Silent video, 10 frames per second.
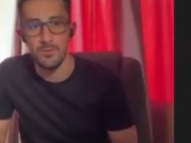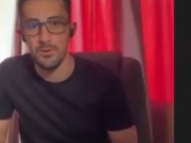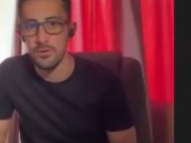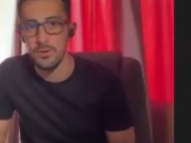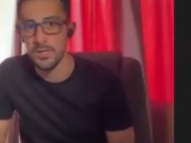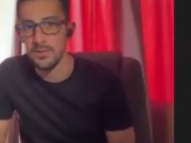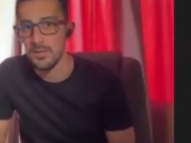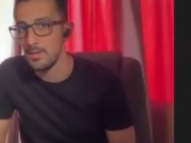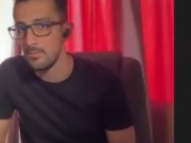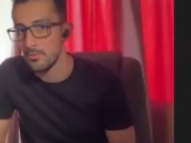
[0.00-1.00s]
or you're not
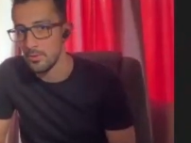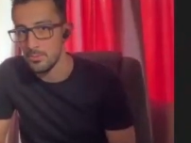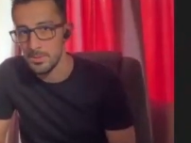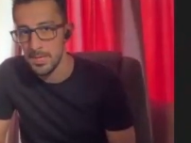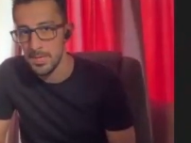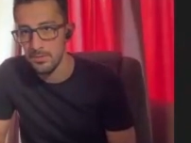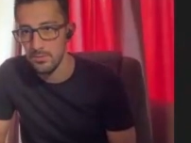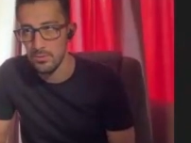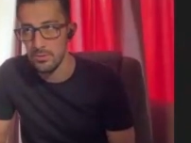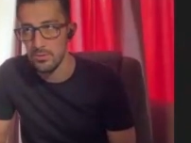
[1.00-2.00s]
that informed about,
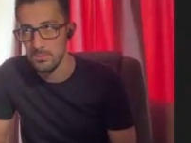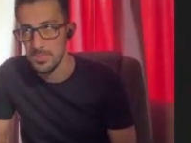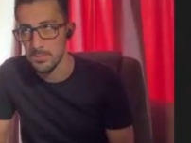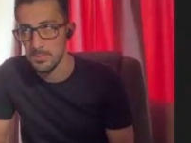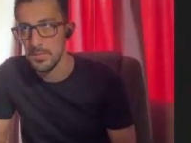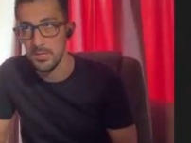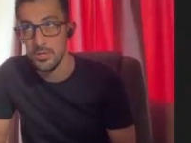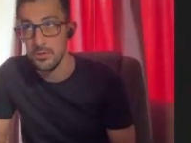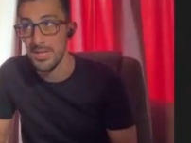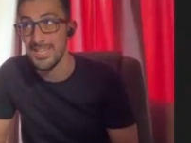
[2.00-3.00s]
or something
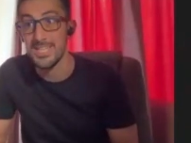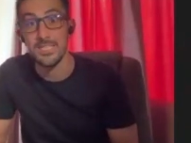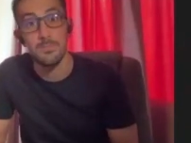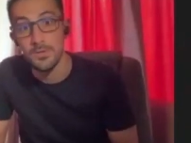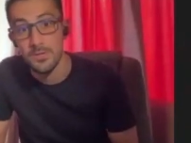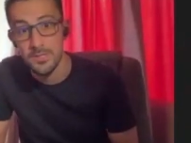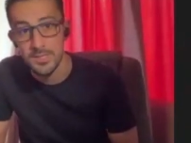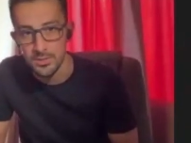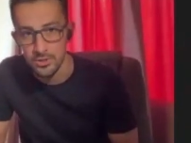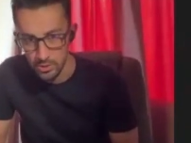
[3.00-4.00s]
that you're not
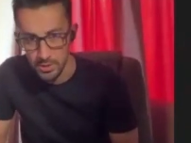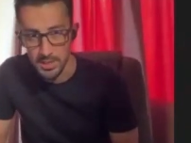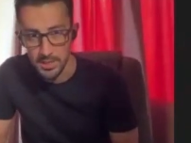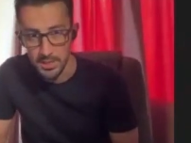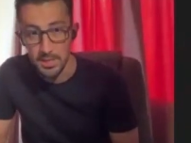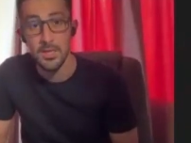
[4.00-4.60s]
experienced in drawing.